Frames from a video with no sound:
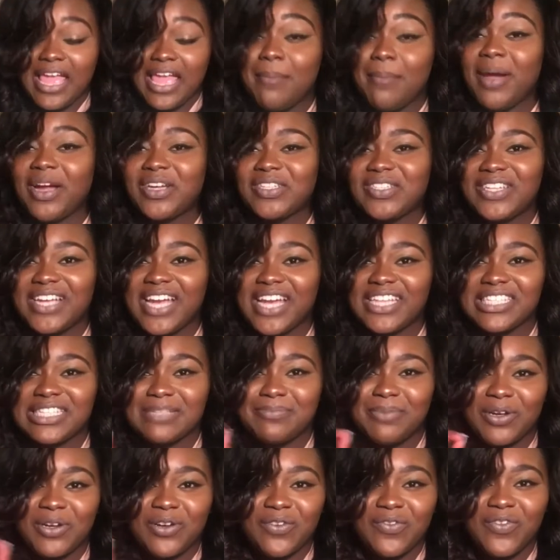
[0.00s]
Mind you guys,
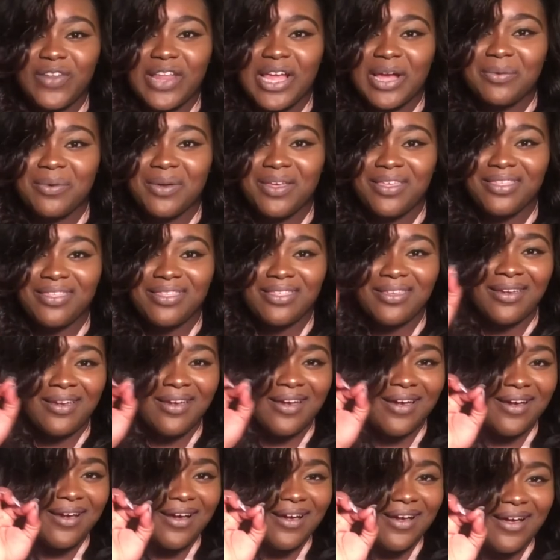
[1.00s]
it's Butterfleye with
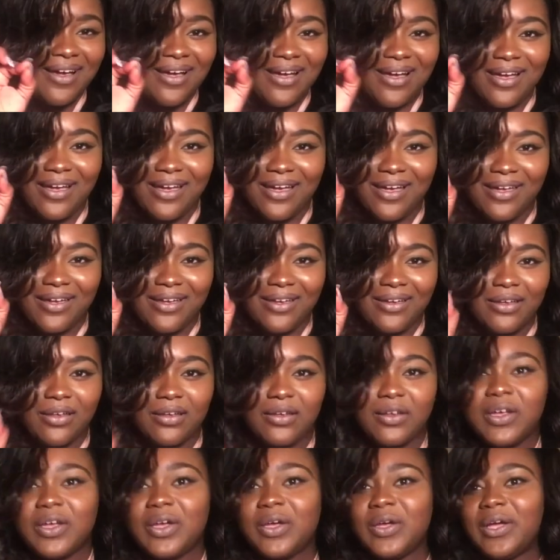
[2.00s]

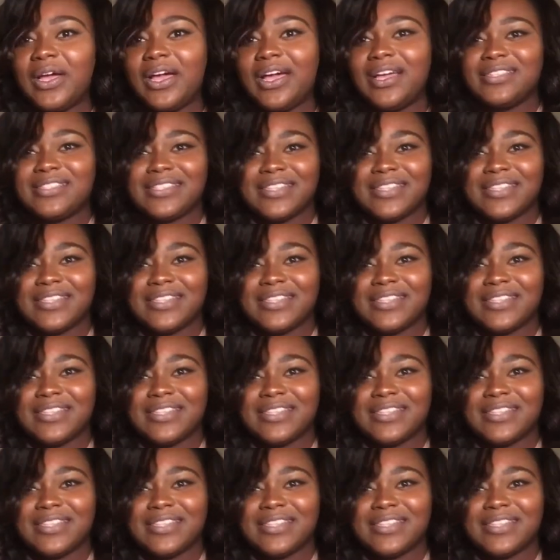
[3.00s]
I